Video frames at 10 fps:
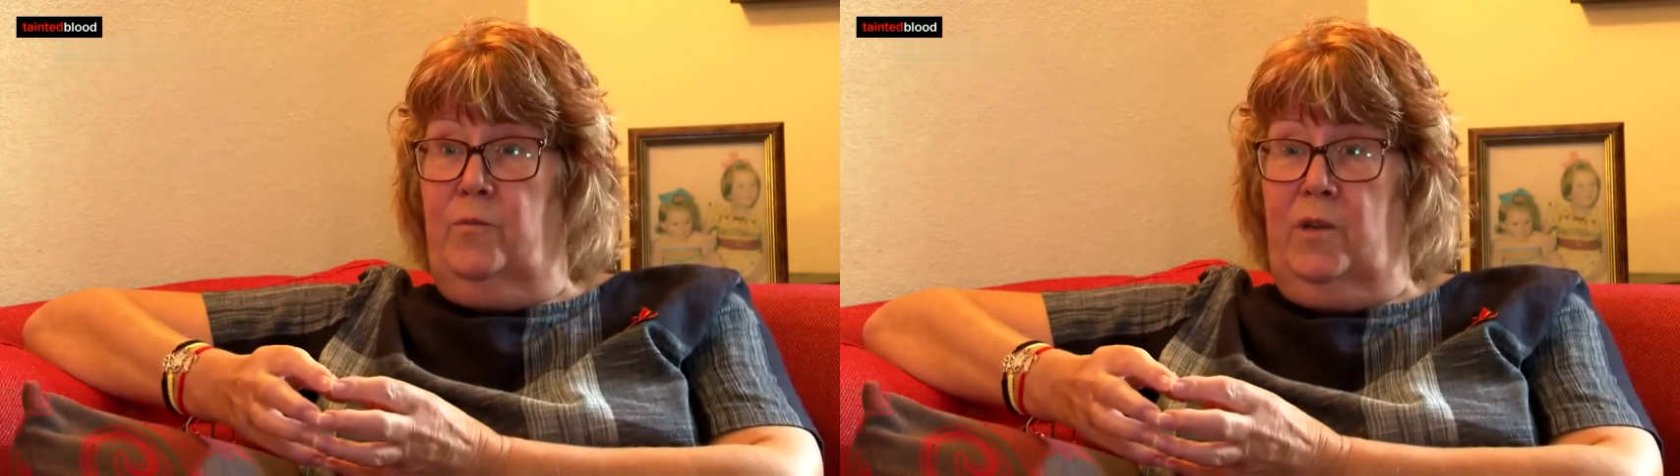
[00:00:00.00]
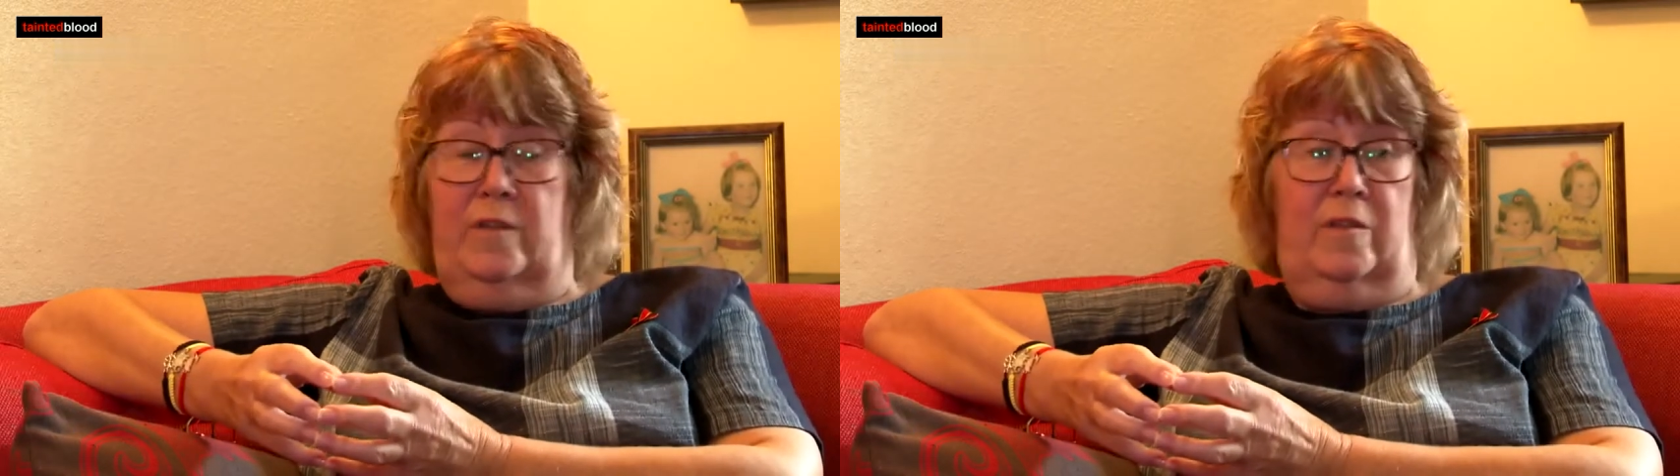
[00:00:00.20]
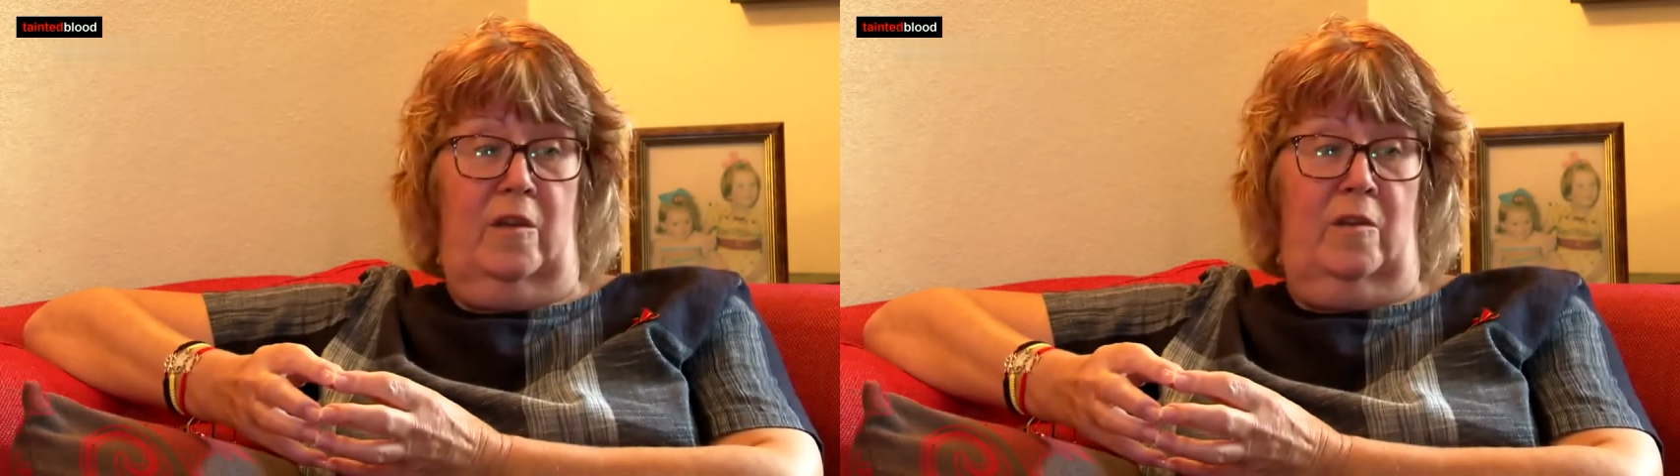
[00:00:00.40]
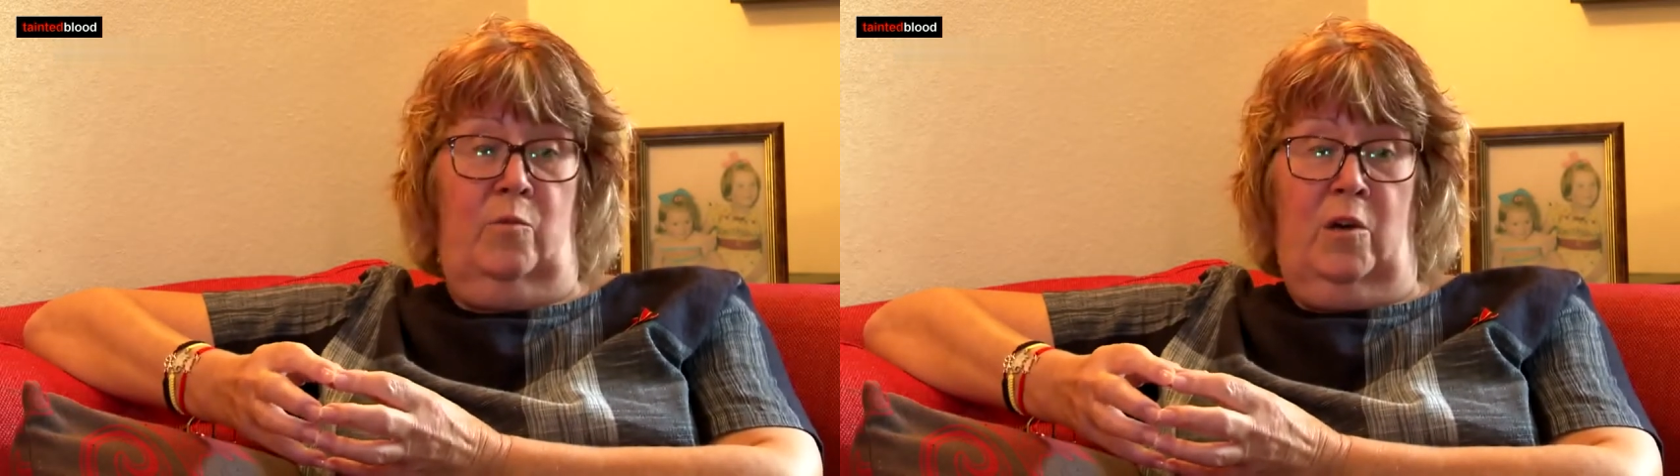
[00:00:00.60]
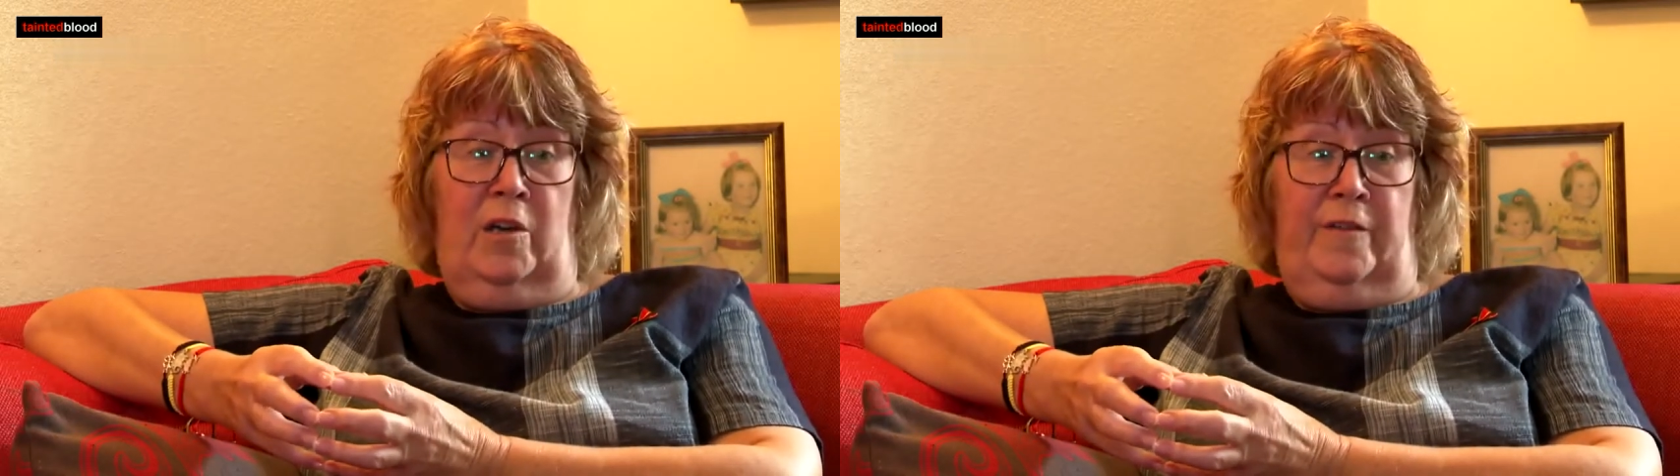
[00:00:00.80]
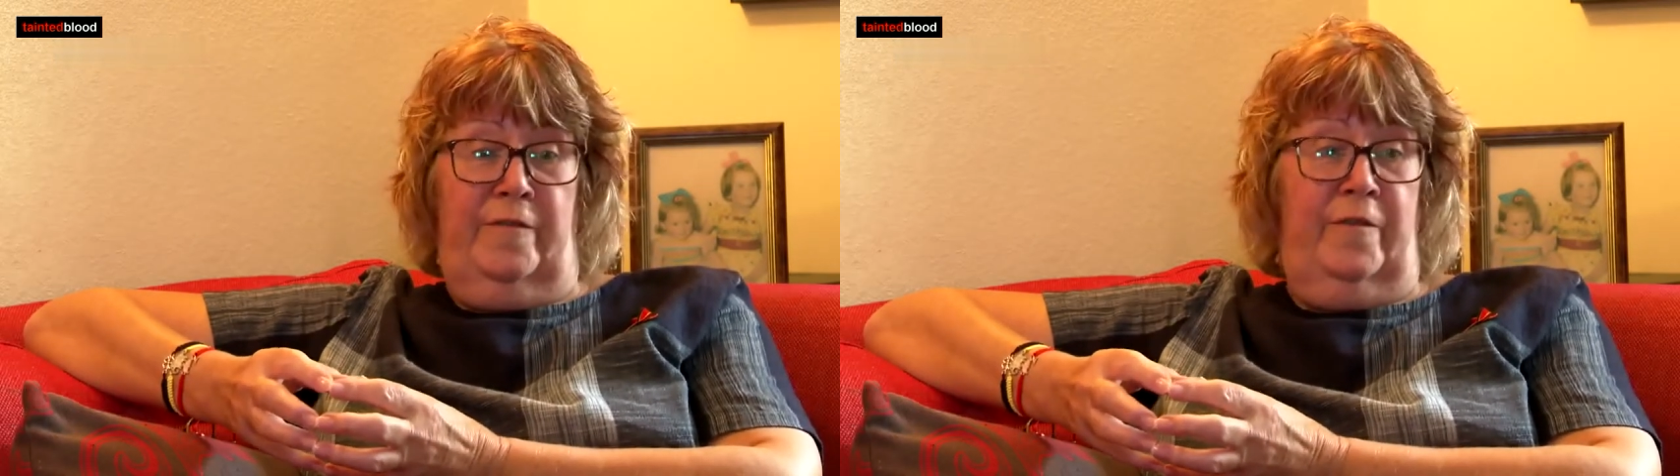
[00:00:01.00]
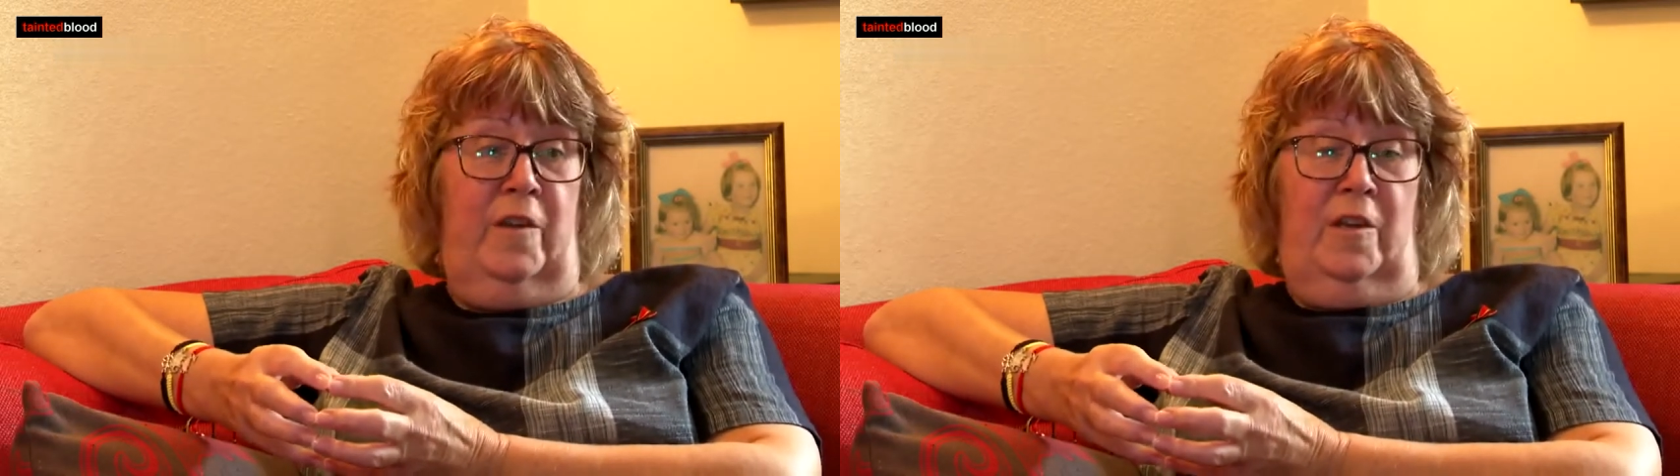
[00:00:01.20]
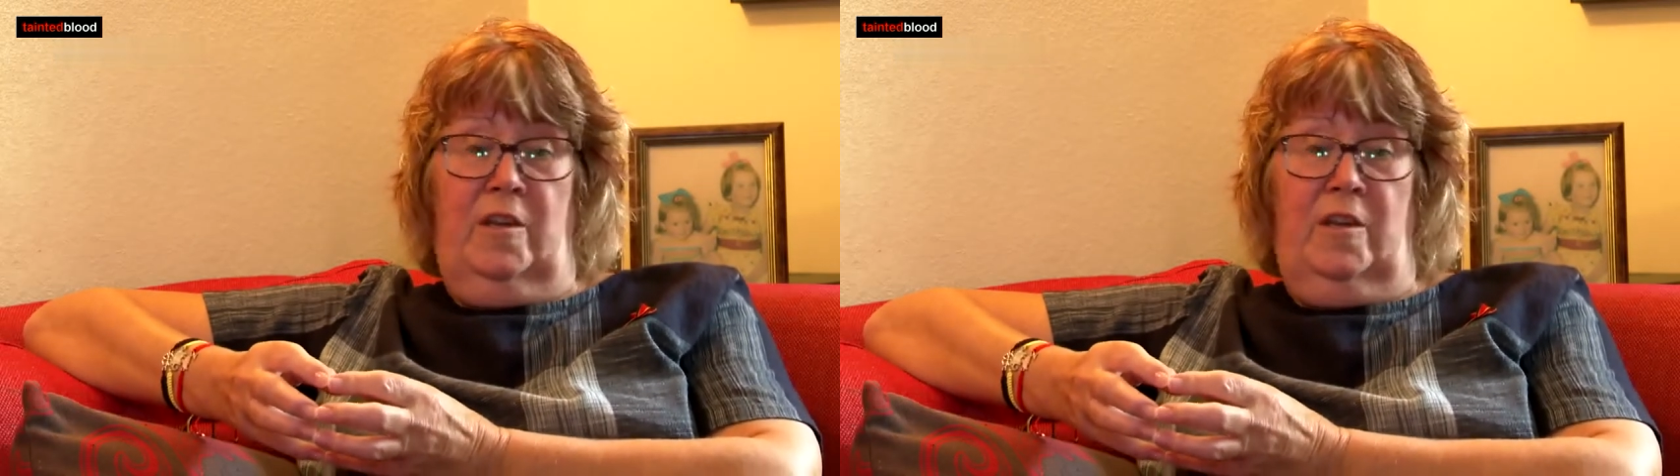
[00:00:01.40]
with a wife,